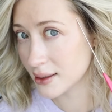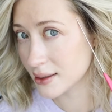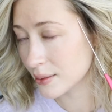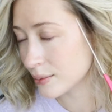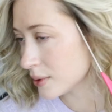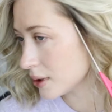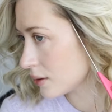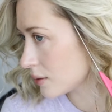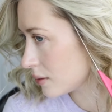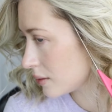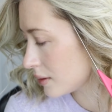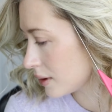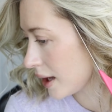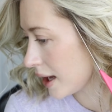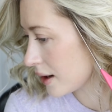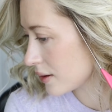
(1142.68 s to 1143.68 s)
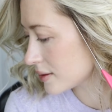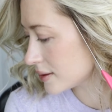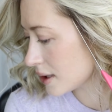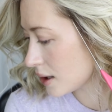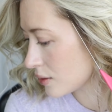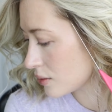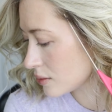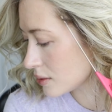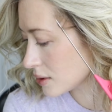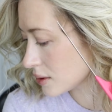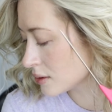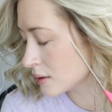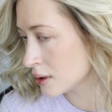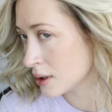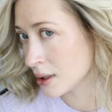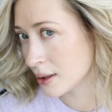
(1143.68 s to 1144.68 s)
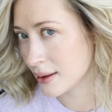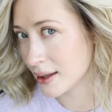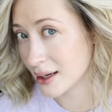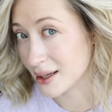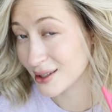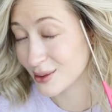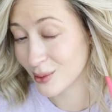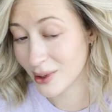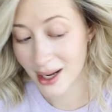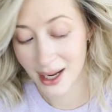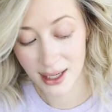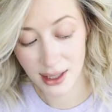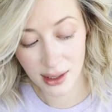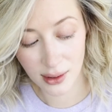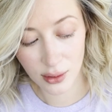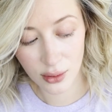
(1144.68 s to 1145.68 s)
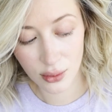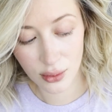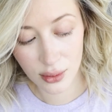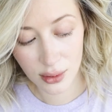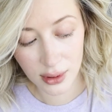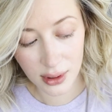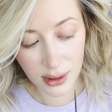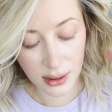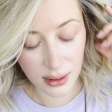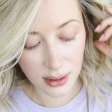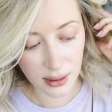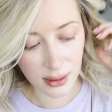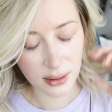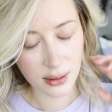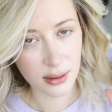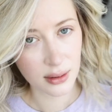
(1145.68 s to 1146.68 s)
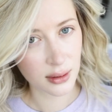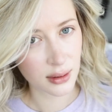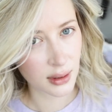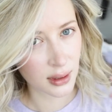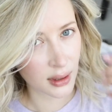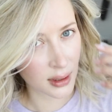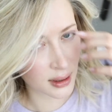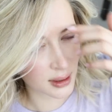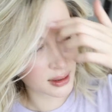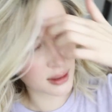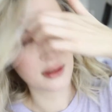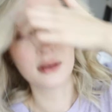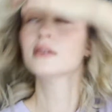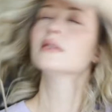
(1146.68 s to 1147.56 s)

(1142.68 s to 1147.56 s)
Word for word: some little hairs out. That is what I do. I'll